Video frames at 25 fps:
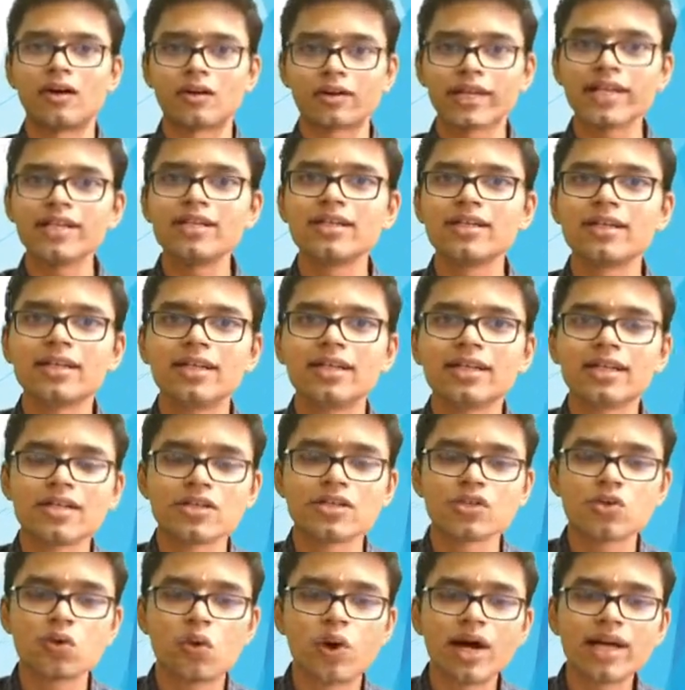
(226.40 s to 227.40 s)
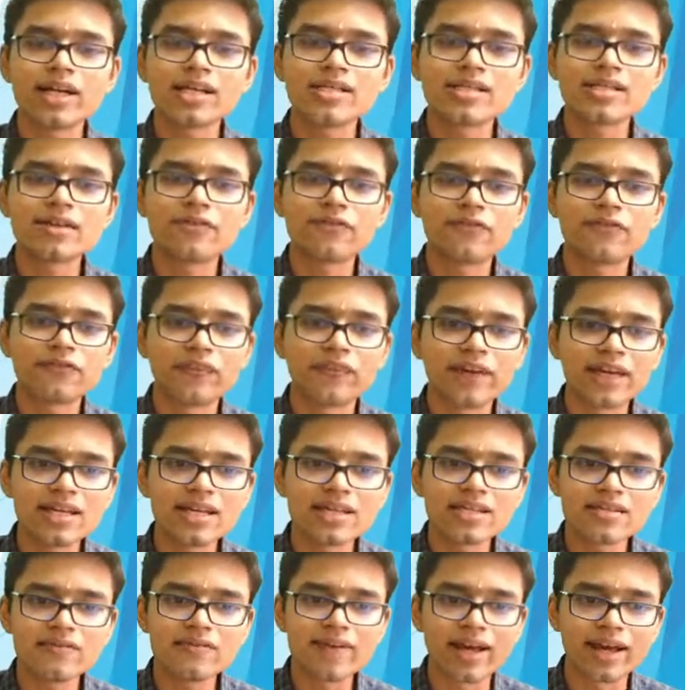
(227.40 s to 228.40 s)
right. So what is the
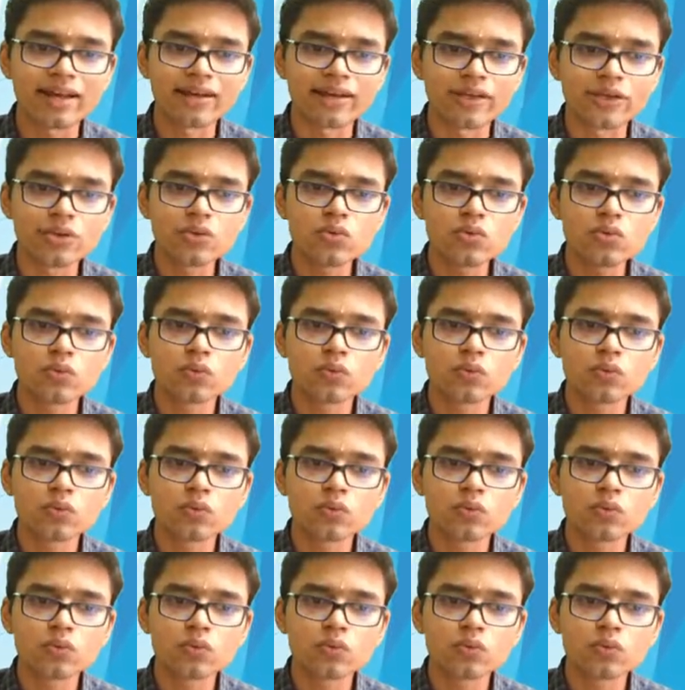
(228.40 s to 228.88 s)
face value